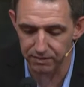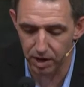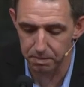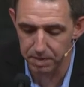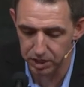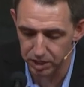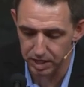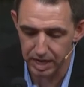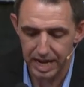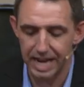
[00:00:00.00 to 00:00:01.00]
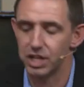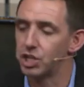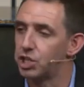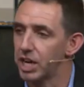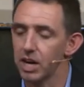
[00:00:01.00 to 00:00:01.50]
live on mission and to
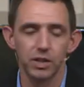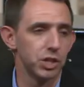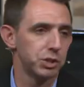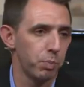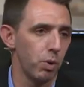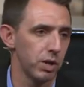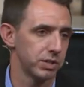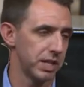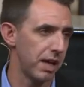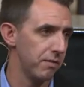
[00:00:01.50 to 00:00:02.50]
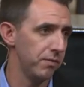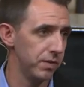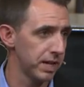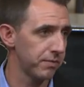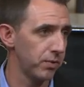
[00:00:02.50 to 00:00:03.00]
share in the spoils of that,
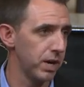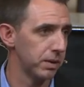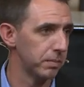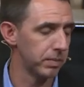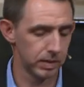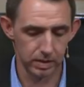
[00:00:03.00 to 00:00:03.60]
that freedom.